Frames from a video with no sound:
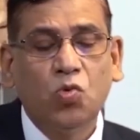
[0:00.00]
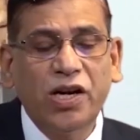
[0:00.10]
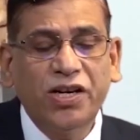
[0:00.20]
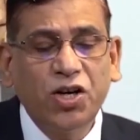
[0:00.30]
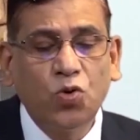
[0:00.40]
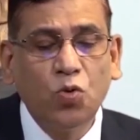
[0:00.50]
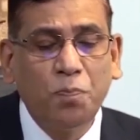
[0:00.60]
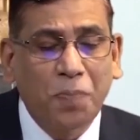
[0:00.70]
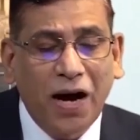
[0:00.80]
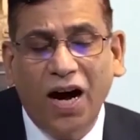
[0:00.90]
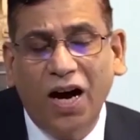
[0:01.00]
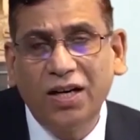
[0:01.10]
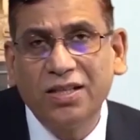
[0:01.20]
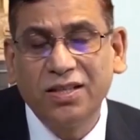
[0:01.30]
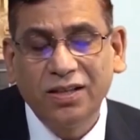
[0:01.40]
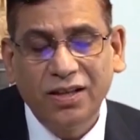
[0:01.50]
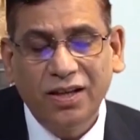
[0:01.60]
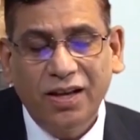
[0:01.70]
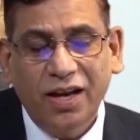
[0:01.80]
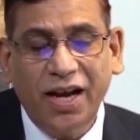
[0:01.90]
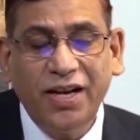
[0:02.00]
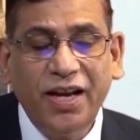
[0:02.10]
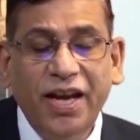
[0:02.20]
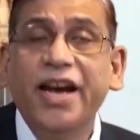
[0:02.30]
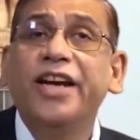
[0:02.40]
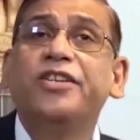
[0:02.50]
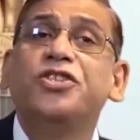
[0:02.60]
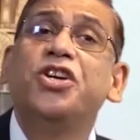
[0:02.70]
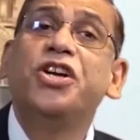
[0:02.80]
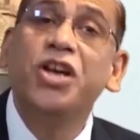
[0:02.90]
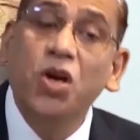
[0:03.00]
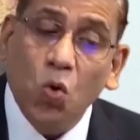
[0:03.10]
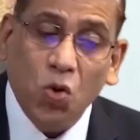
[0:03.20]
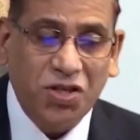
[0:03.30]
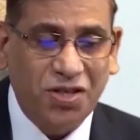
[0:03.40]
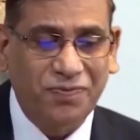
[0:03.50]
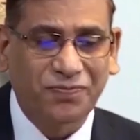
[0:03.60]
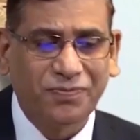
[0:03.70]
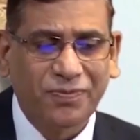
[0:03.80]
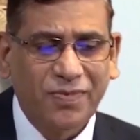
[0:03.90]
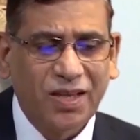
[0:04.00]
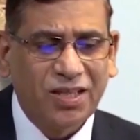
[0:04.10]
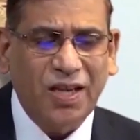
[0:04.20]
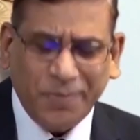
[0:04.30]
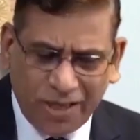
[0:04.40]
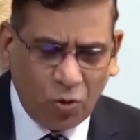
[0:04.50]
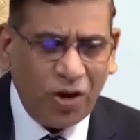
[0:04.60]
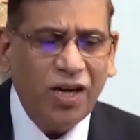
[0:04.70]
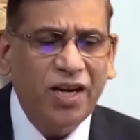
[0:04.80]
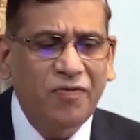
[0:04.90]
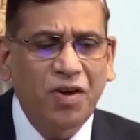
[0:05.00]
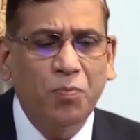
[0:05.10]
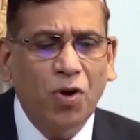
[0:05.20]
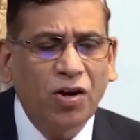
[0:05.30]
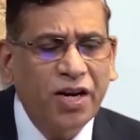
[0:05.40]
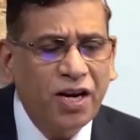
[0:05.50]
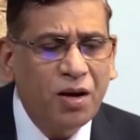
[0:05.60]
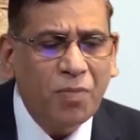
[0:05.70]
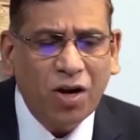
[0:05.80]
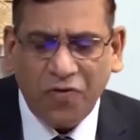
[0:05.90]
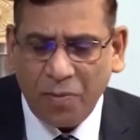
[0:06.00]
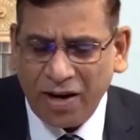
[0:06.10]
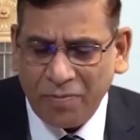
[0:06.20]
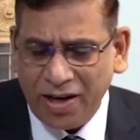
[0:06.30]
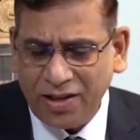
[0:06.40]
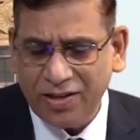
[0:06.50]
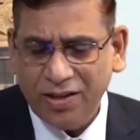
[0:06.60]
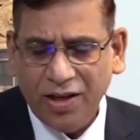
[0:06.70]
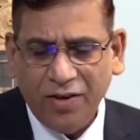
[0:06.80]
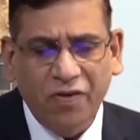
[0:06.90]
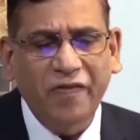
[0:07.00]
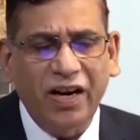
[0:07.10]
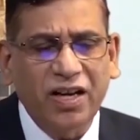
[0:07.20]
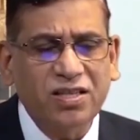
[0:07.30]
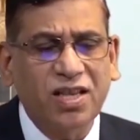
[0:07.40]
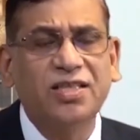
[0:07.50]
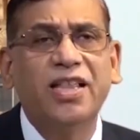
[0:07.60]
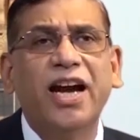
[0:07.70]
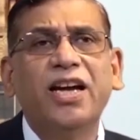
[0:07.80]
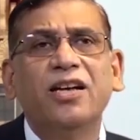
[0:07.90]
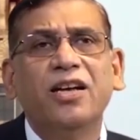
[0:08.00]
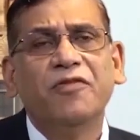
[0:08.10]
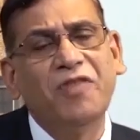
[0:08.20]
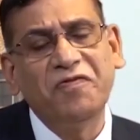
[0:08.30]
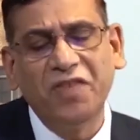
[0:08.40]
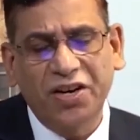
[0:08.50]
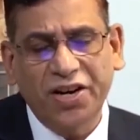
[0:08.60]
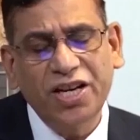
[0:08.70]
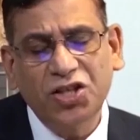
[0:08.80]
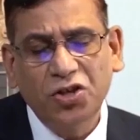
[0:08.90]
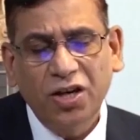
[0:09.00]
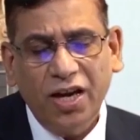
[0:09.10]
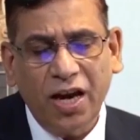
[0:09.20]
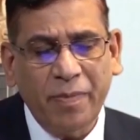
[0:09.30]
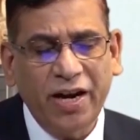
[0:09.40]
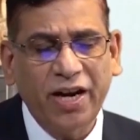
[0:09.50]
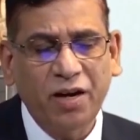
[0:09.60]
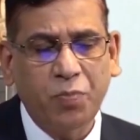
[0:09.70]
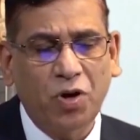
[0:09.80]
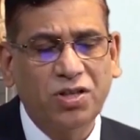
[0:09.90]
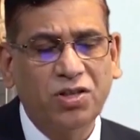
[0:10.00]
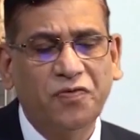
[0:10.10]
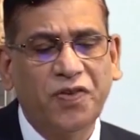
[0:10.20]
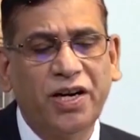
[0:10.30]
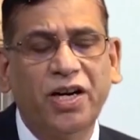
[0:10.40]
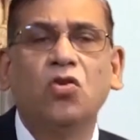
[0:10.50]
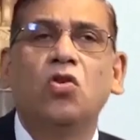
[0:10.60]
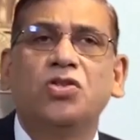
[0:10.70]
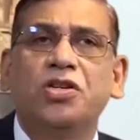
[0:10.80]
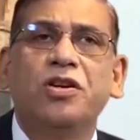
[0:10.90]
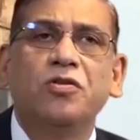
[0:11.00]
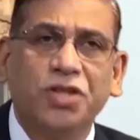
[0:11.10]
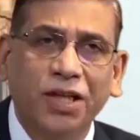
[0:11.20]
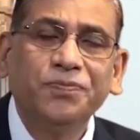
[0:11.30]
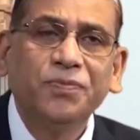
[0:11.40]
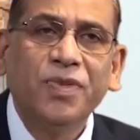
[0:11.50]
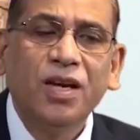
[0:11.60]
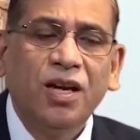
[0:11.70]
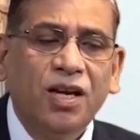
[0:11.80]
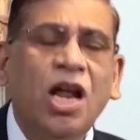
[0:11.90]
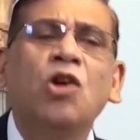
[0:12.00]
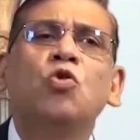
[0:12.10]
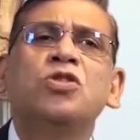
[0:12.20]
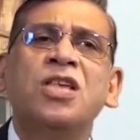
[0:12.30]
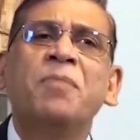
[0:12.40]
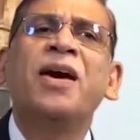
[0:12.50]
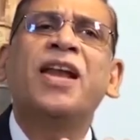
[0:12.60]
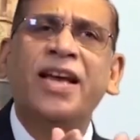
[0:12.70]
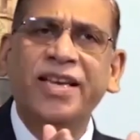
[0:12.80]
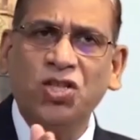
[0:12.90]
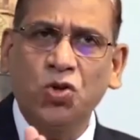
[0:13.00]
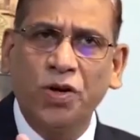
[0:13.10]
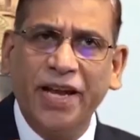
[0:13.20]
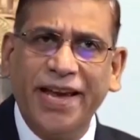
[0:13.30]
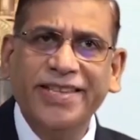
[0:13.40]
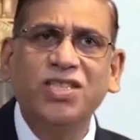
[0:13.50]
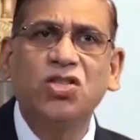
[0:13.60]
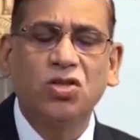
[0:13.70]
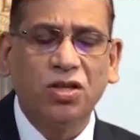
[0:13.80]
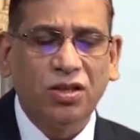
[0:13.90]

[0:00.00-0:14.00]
22 parts, and 8 schedules. Subsequently, we brought in number of amendments. We will discuss that when we reach amending process of Indian constitution. Now, to summarize today's